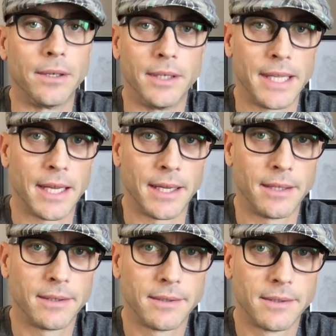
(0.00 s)
day
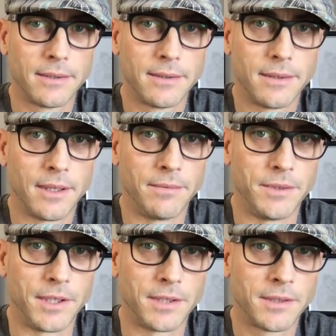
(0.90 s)
of
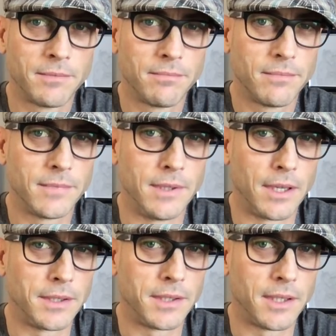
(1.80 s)
just
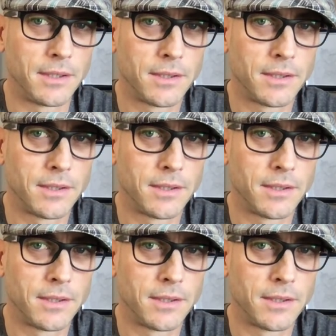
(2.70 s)
nonsense.